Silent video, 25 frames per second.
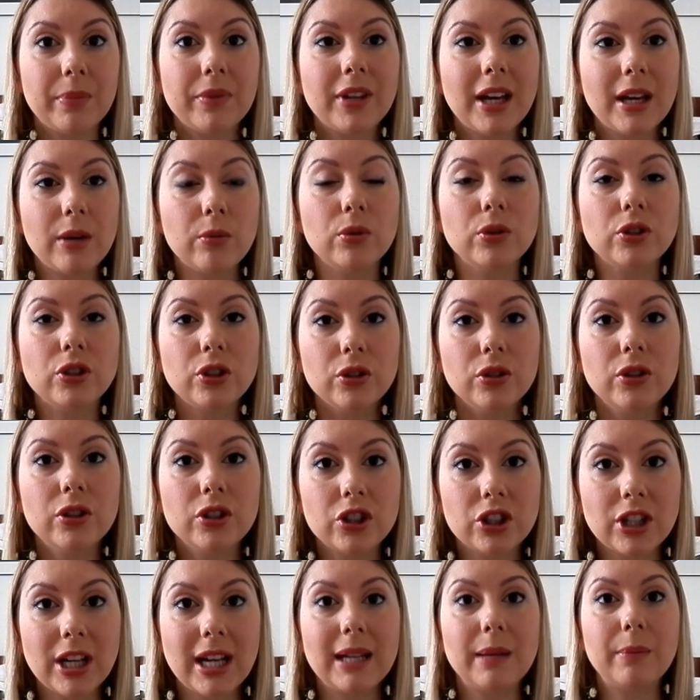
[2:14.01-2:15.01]
They will do the
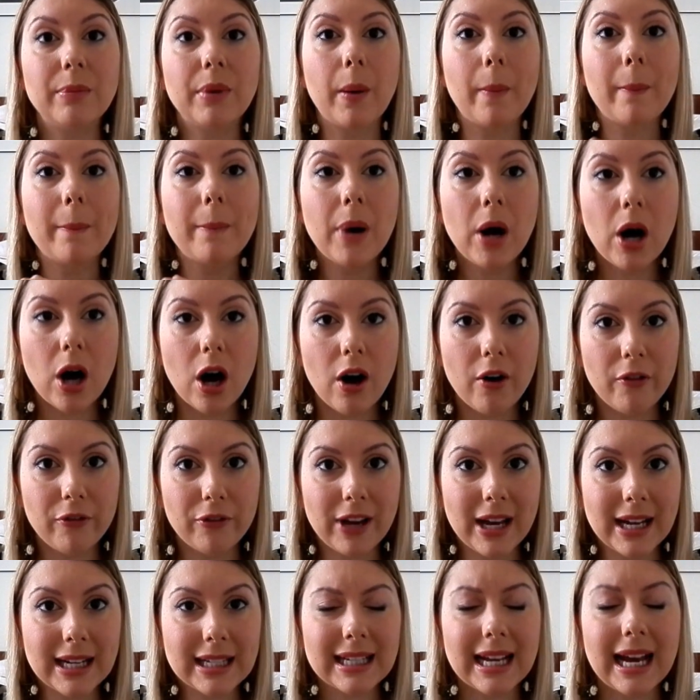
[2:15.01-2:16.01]
shape
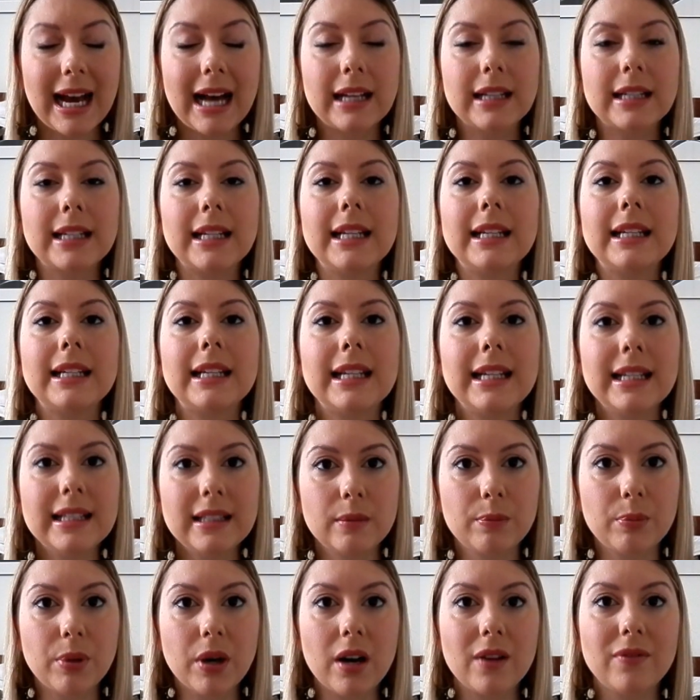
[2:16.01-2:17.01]
perfect, and it
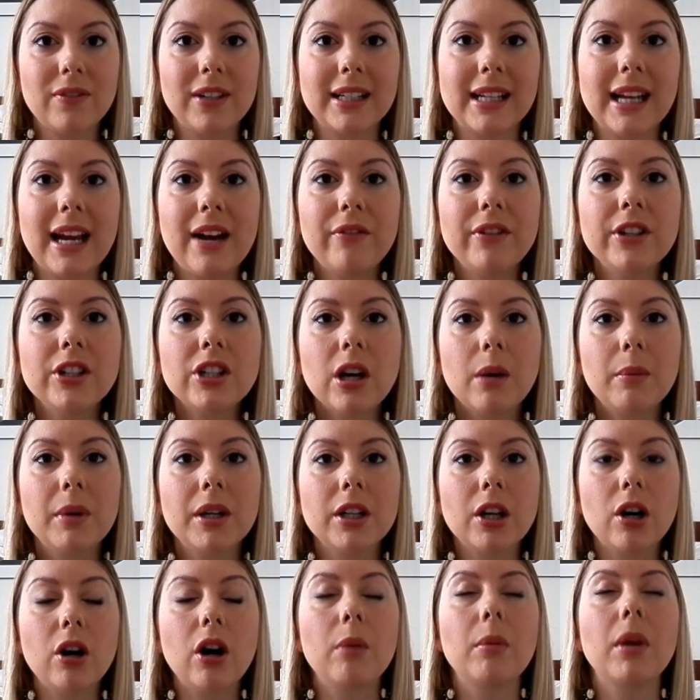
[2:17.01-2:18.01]
is perfect. Every time I
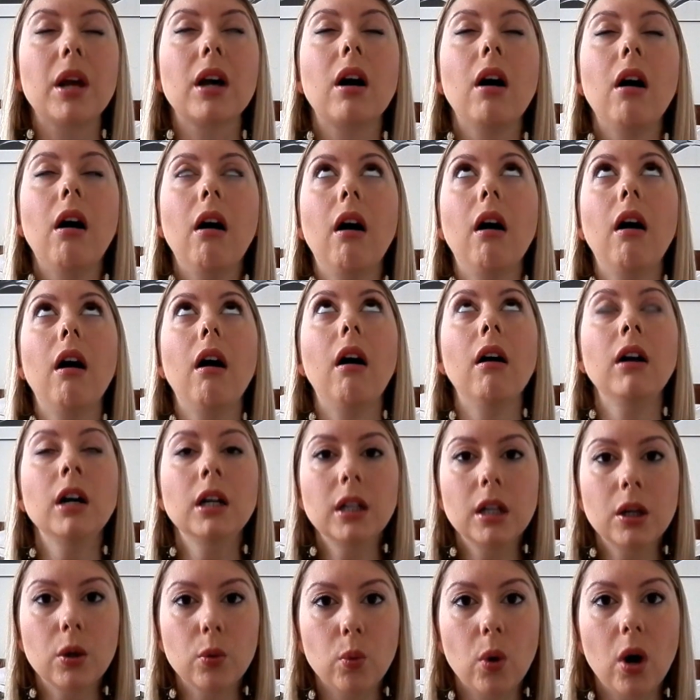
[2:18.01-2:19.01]
go, I'm like, oh,
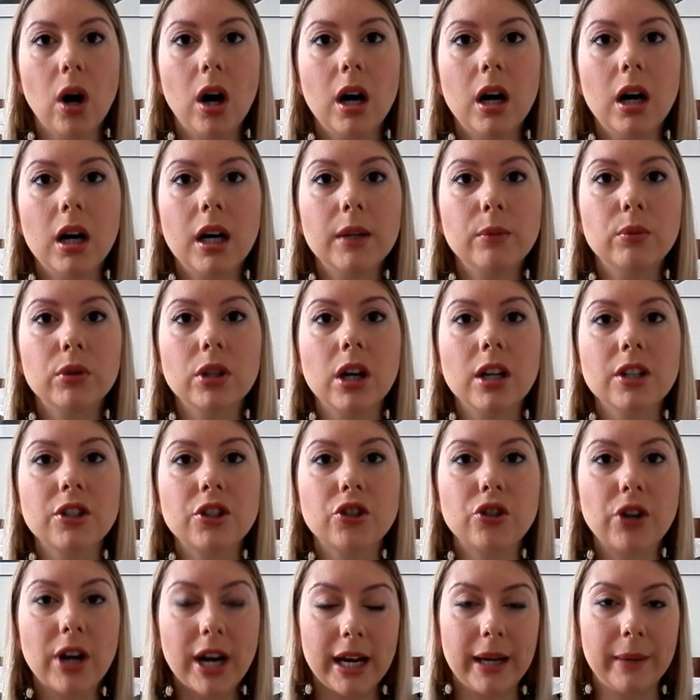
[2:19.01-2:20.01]
why would I
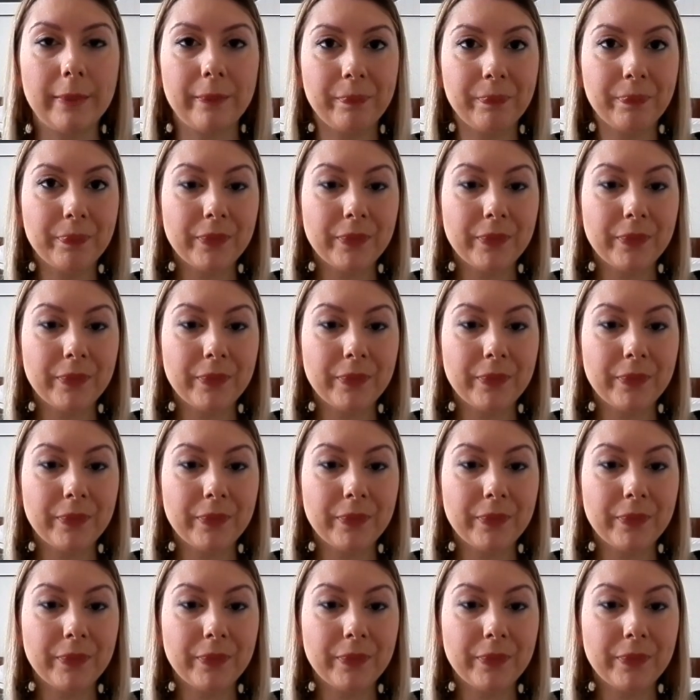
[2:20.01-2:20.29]
stray?